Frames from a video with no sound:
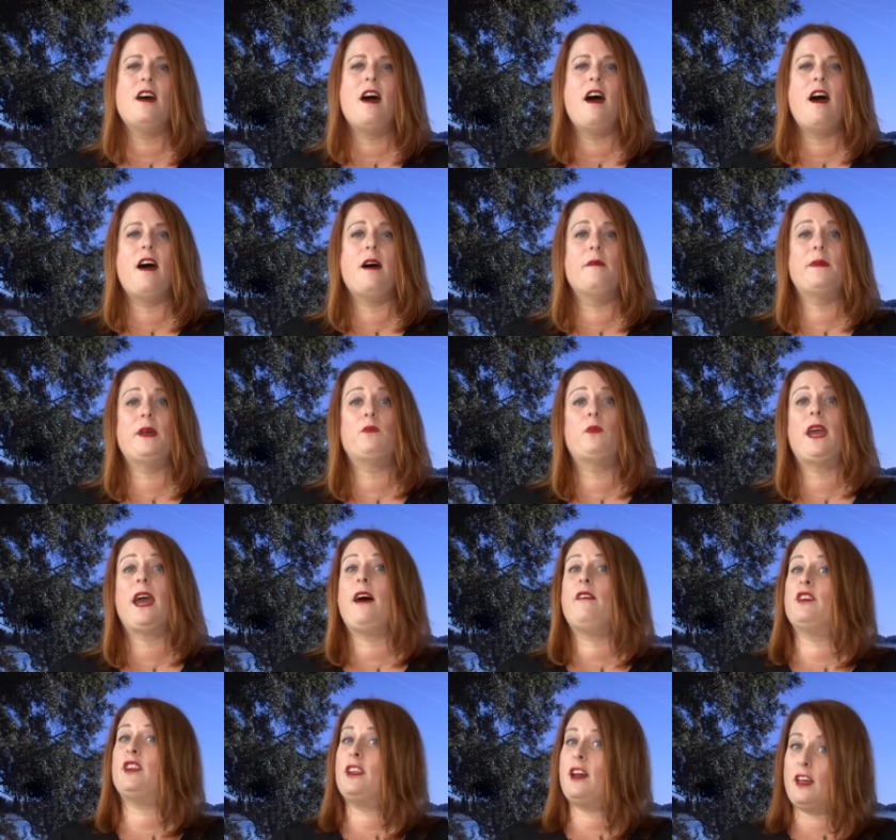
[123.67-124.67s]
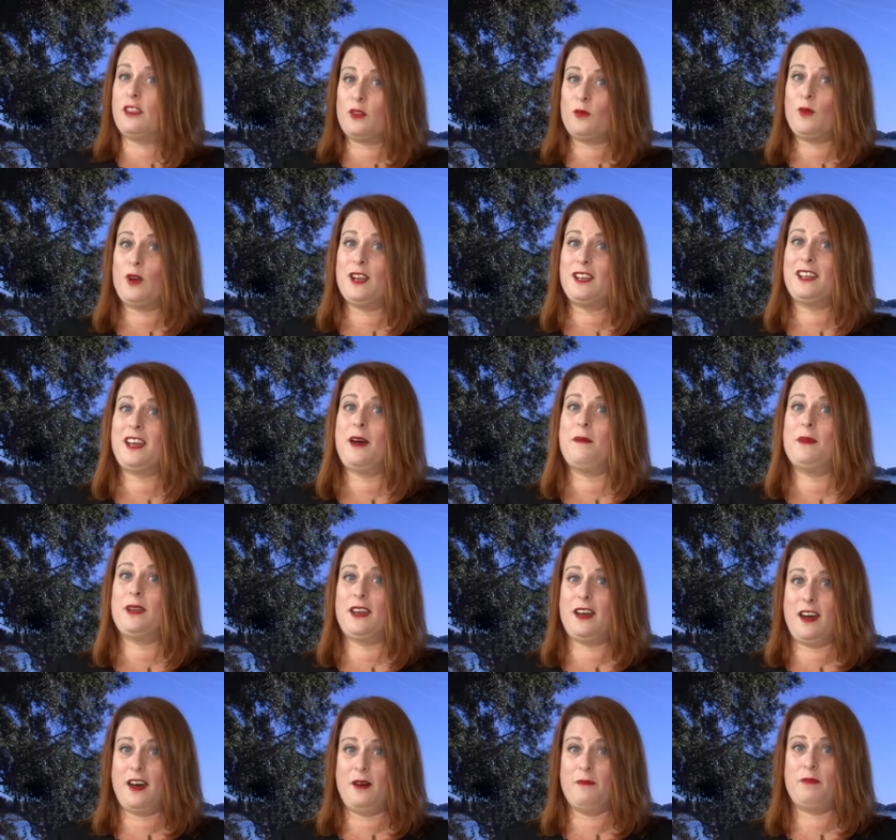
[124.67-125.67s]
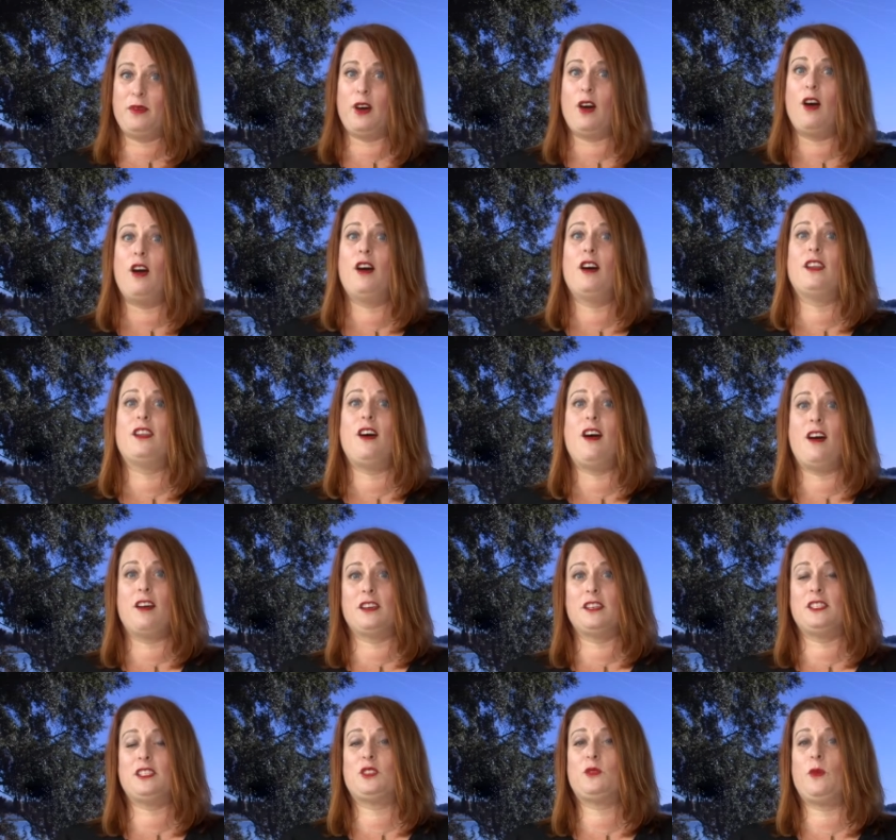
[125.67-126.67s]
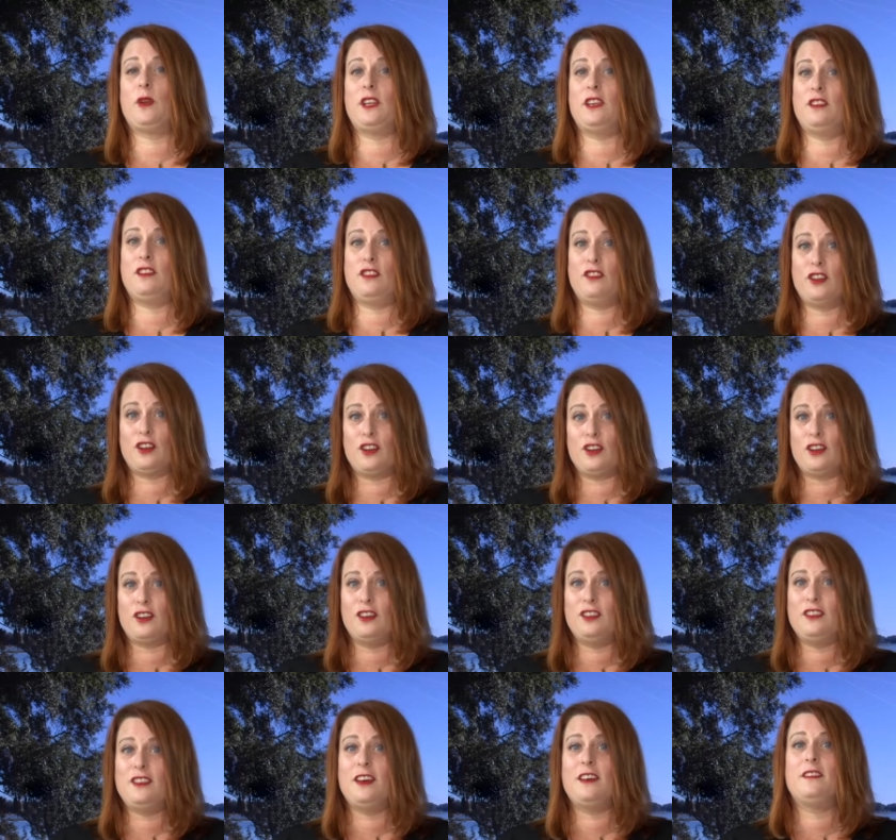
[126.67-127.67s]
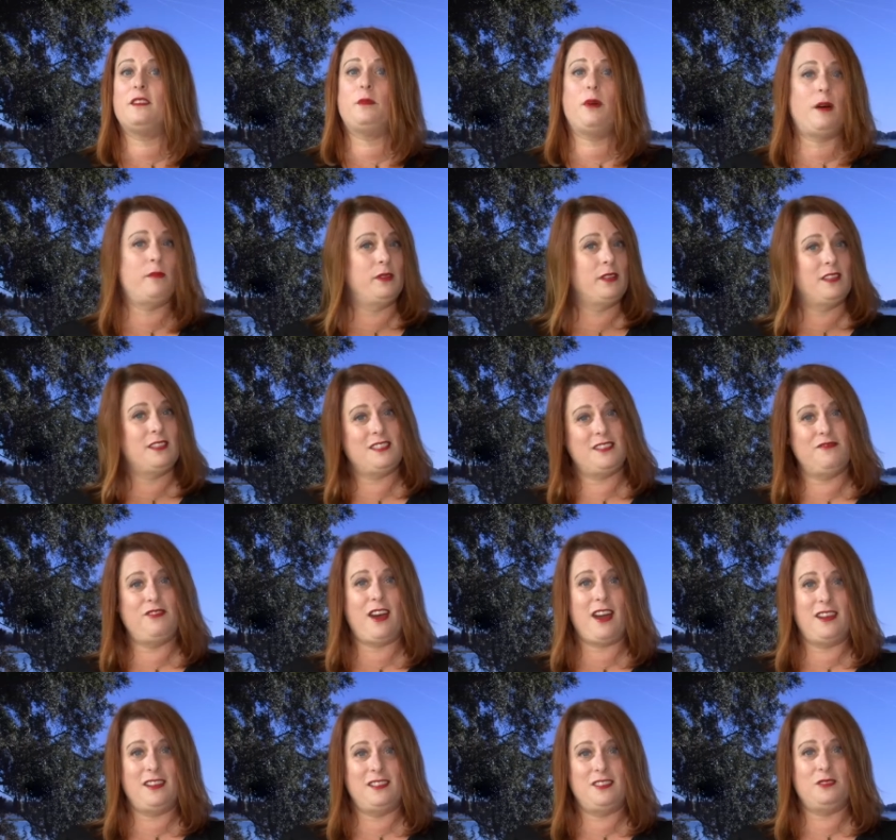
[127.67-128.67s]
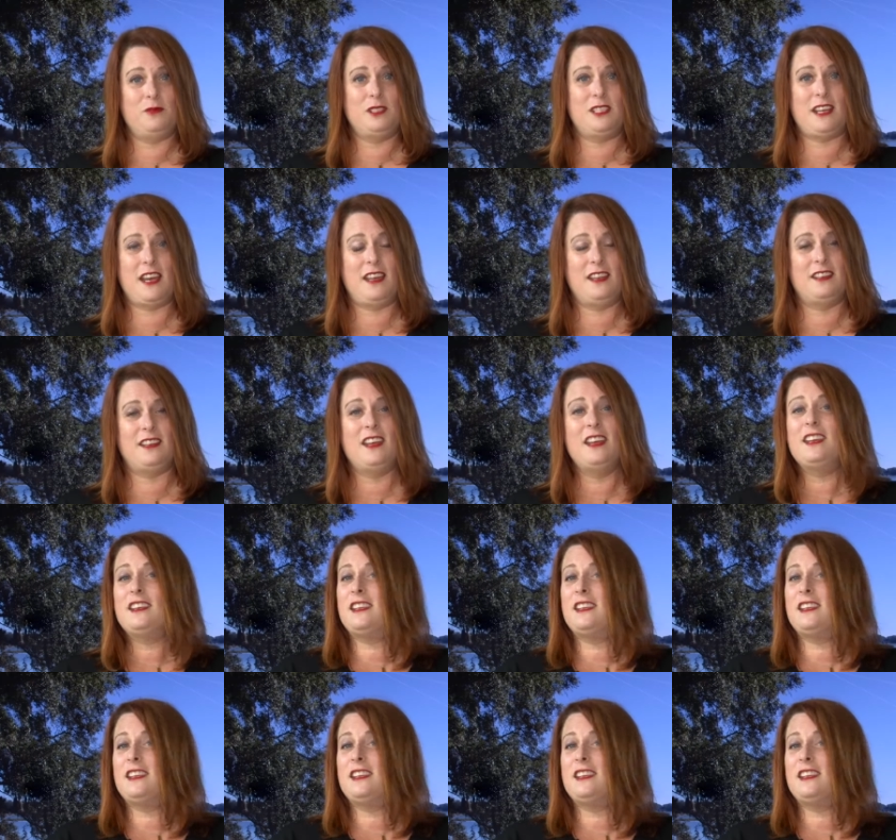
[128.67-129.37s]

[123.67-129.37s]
Um, and we have another one coming up on August 23rd that the public is invited to attend.